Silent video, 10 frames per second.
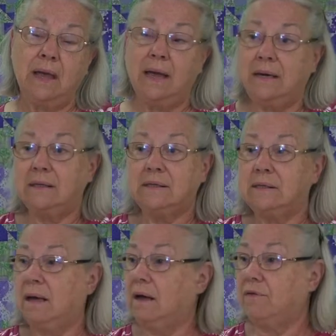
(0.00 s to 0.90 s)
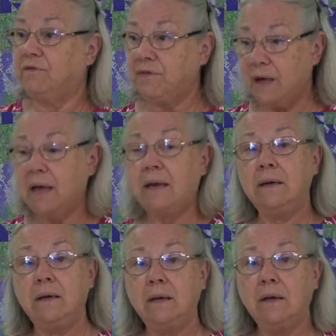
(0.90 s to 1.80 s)
And it's a
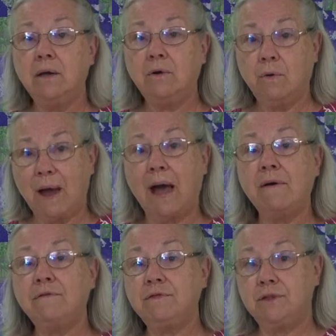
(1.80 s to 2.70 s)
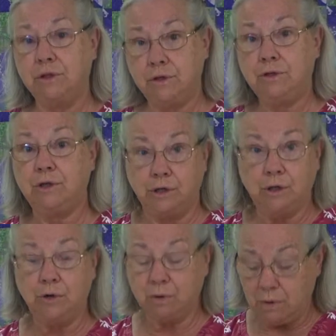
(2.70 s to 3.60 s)
fun craft to
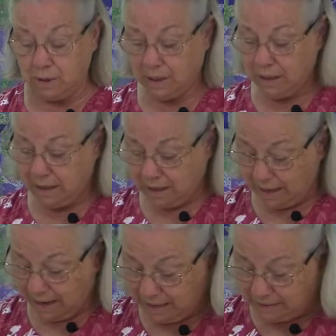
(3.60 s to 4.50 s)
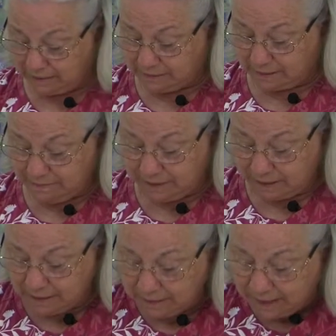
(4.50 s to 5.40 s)
do, and it's
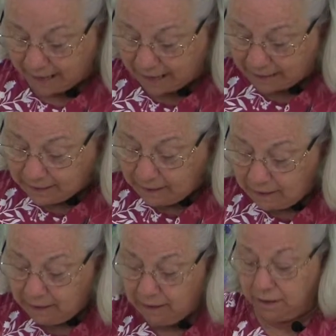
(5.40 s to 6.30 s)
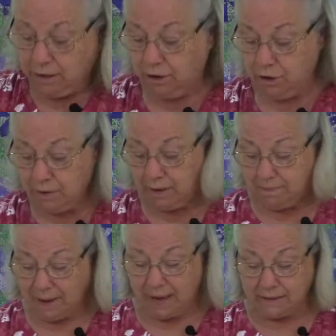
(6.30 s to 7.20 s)
something that you can
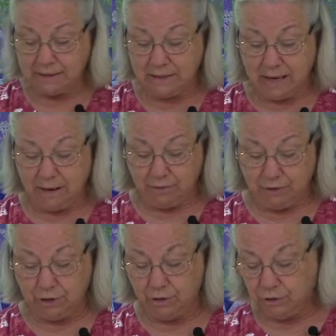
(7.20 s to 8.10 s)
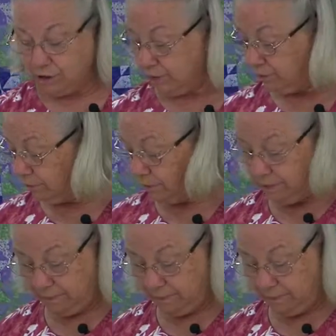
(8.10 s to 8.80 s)
pass down to your children.